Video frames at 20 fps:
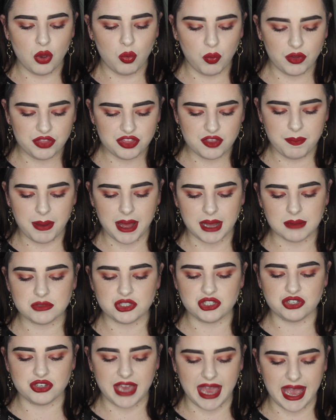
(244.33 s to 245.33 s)
With the
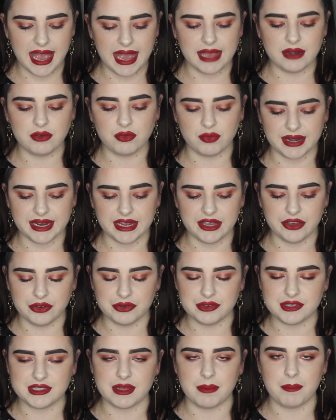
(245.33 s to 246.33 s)
pumps, you can
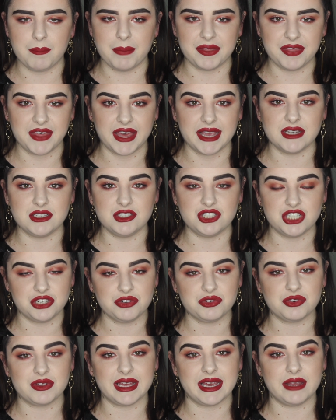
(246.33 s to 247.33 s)
reuse them, but they
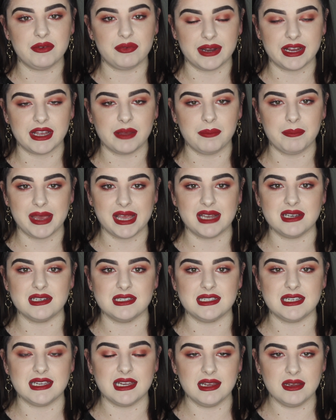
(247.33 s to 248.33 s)
generally
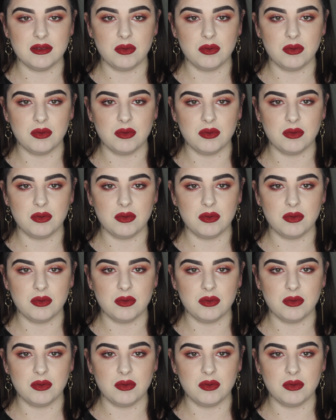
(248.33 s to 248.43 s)
recommend,